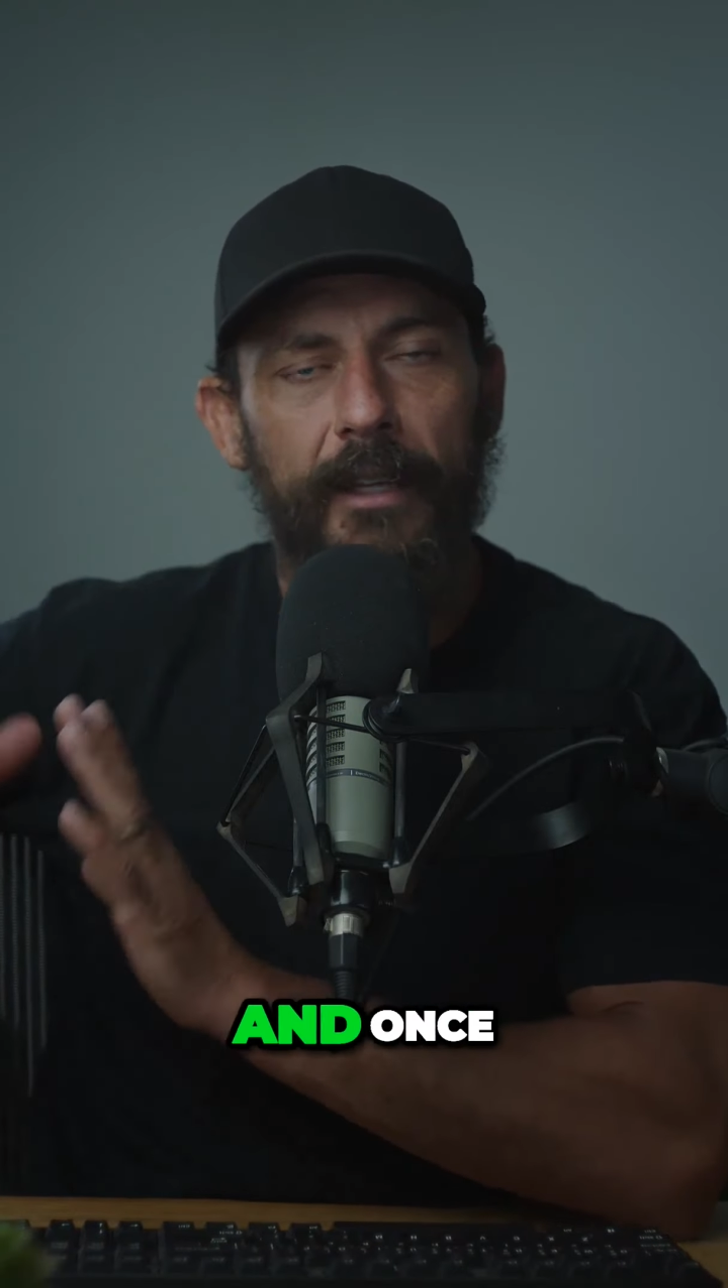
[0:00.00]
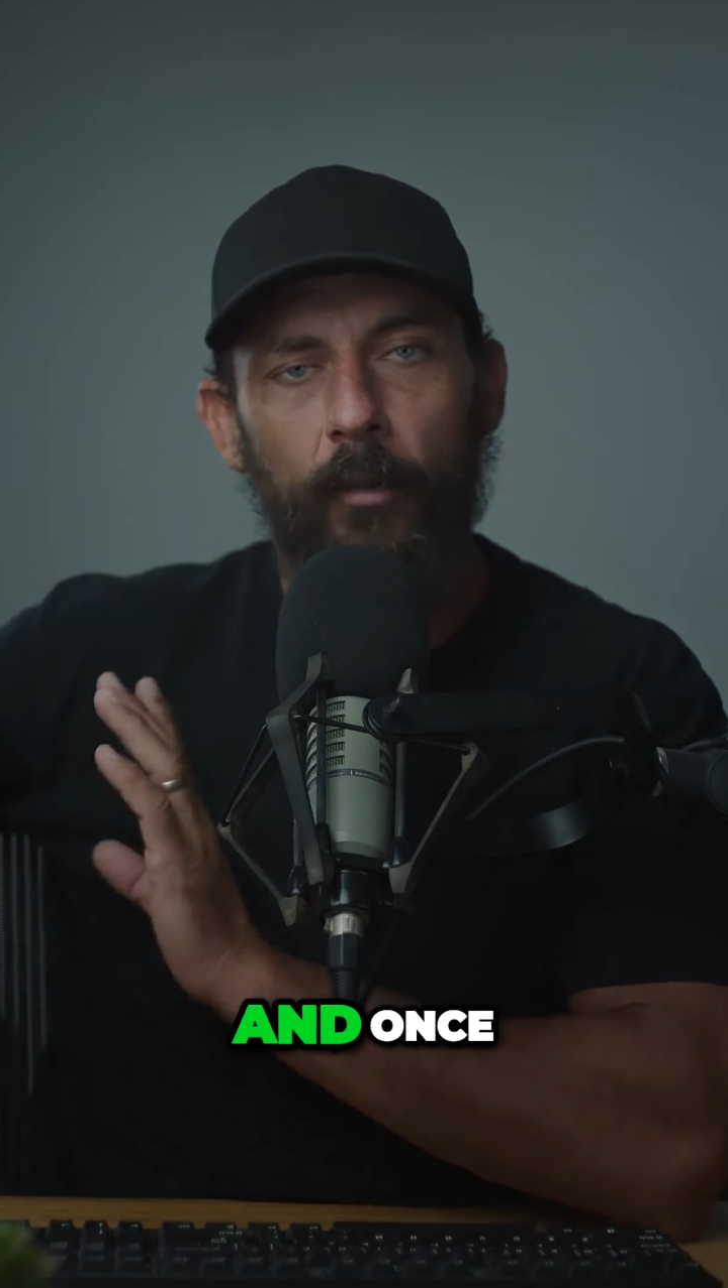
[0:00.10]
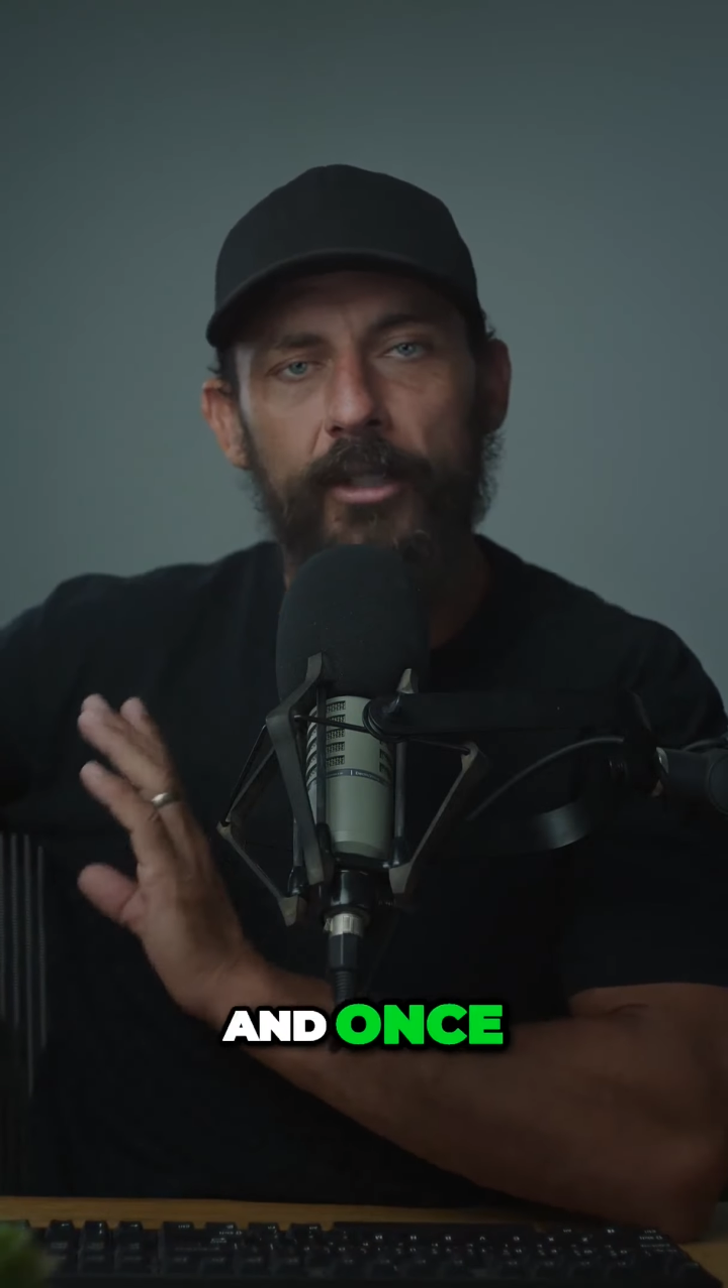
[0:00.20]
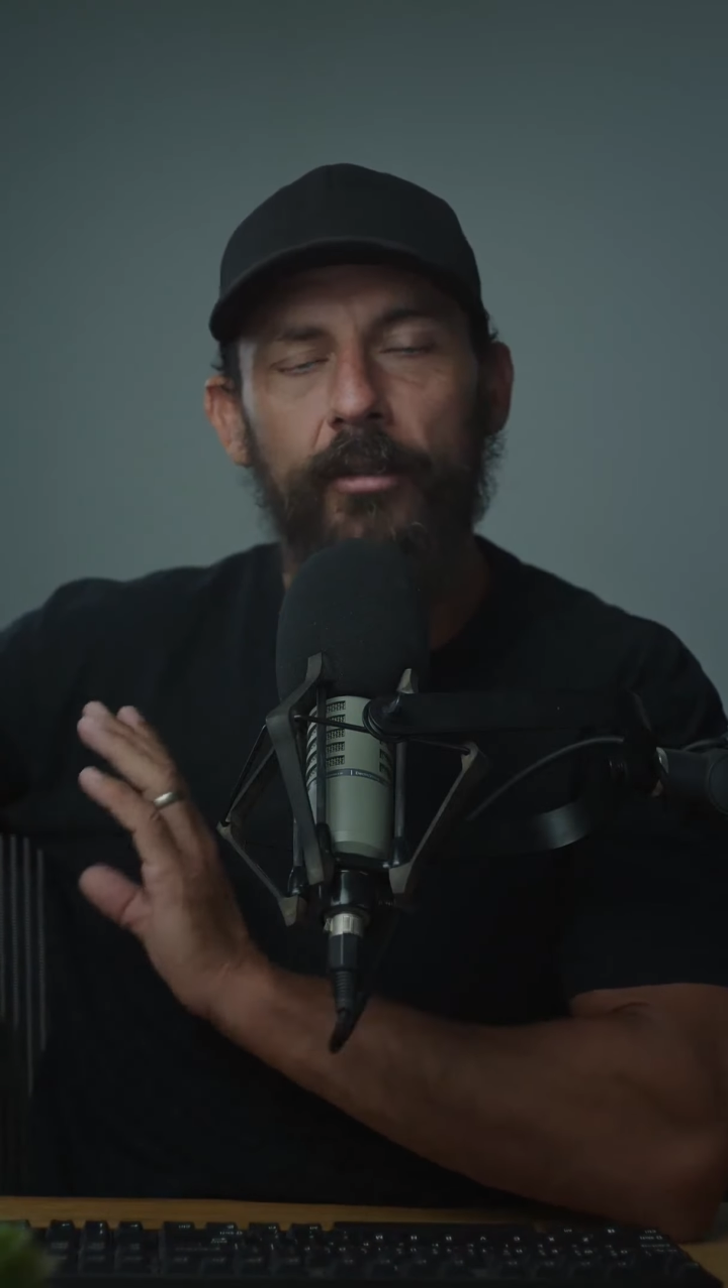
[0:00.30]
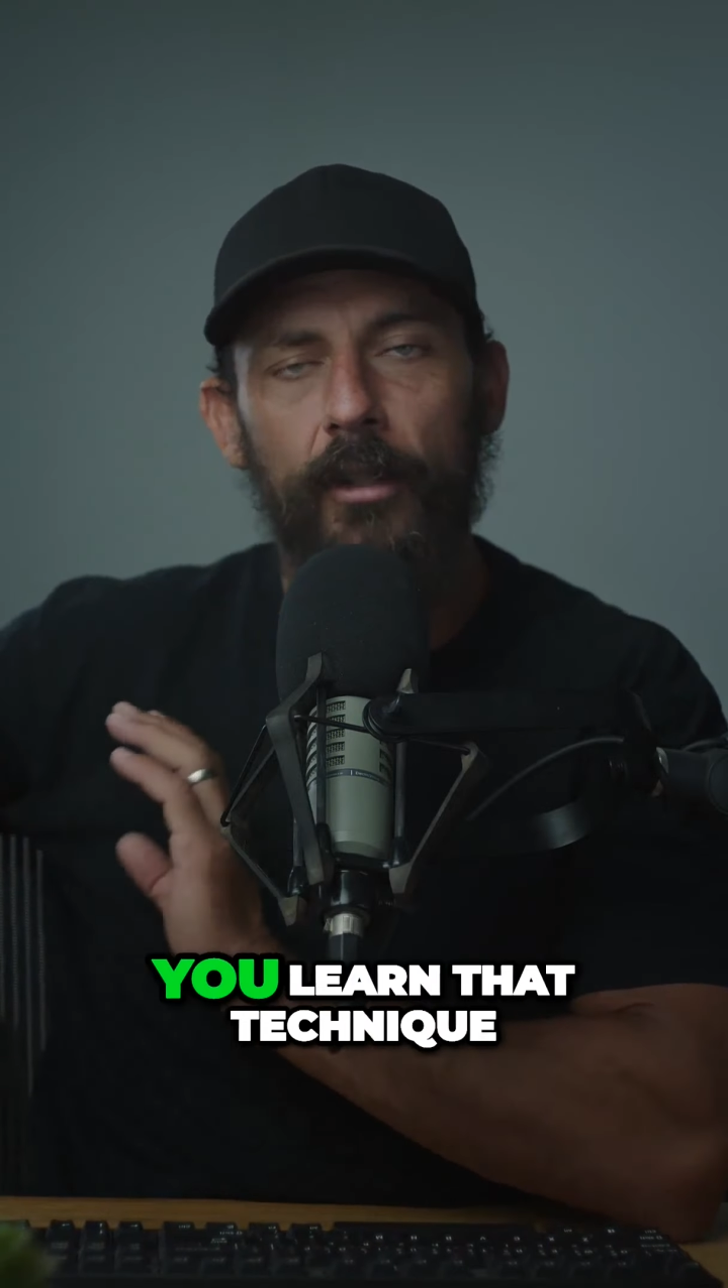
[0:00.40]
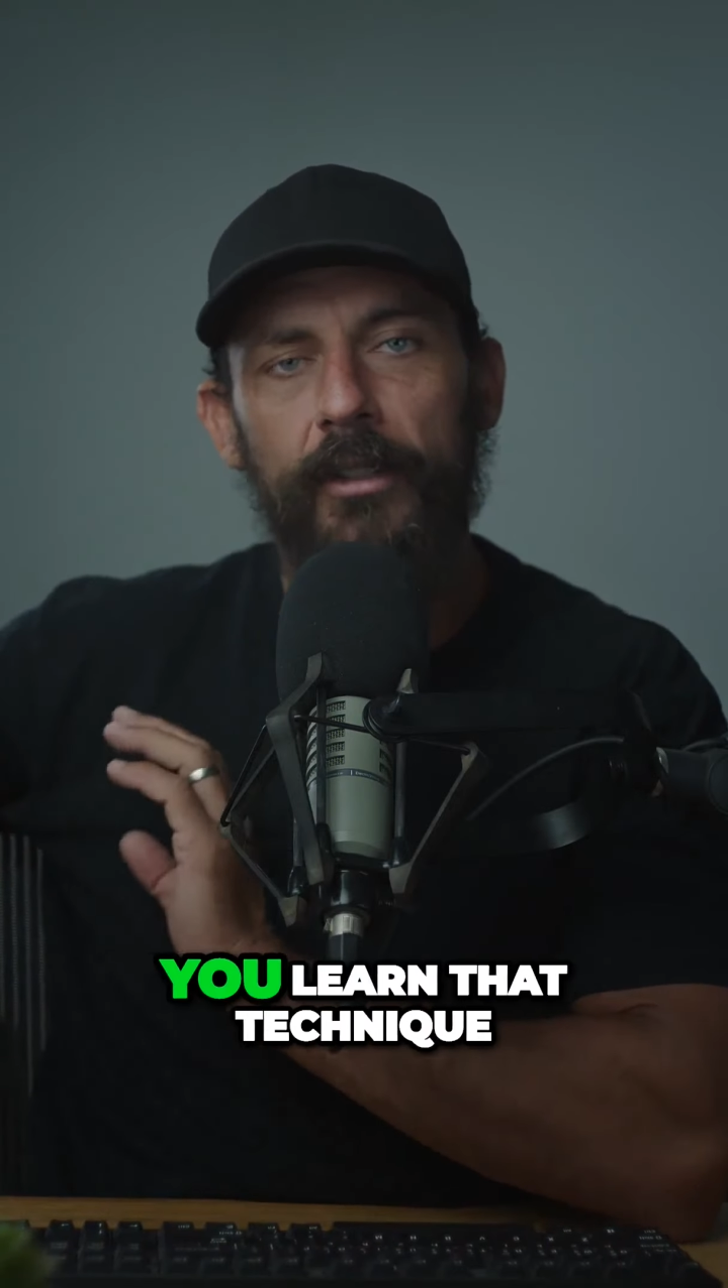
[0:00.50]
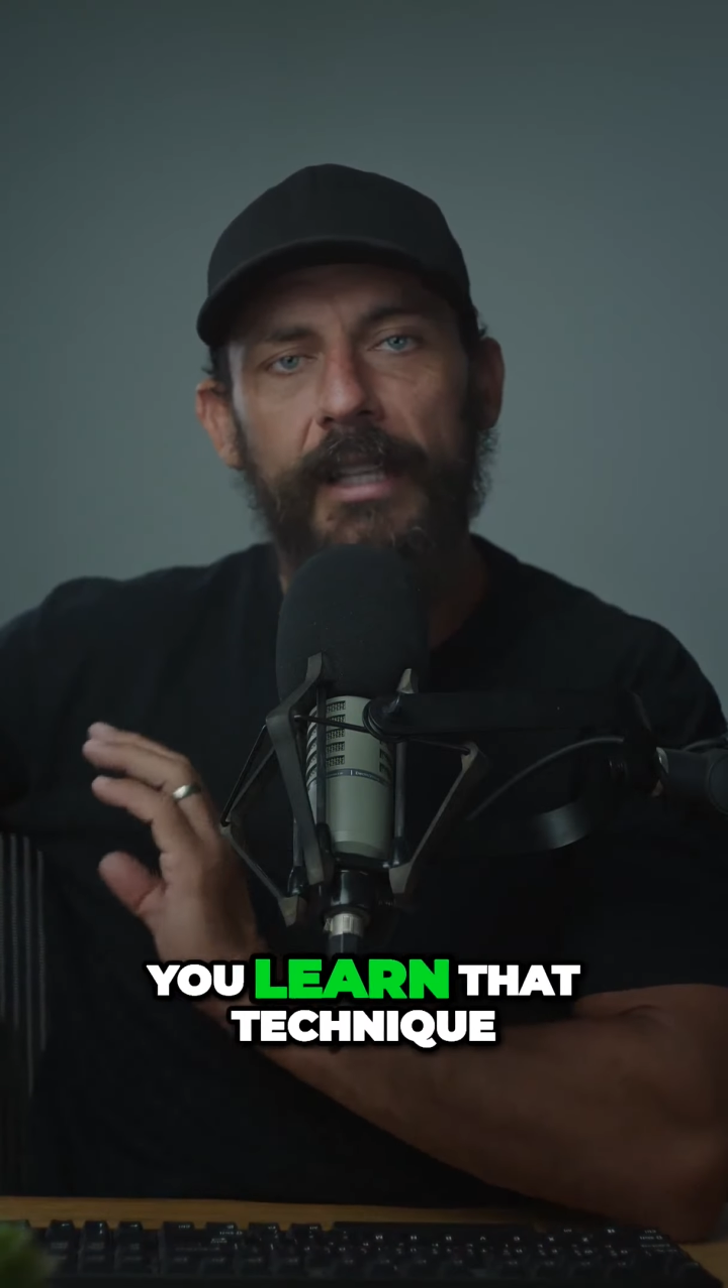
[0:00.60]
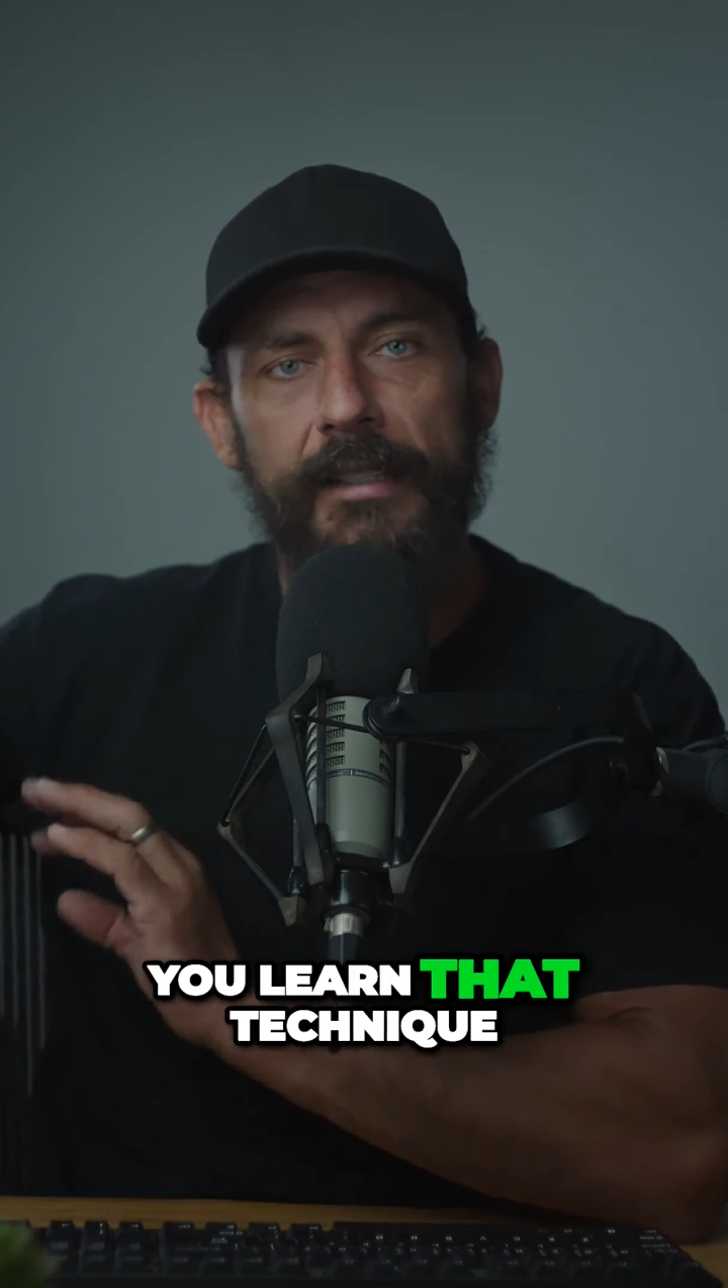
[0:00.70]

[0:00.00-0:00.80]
And once you learn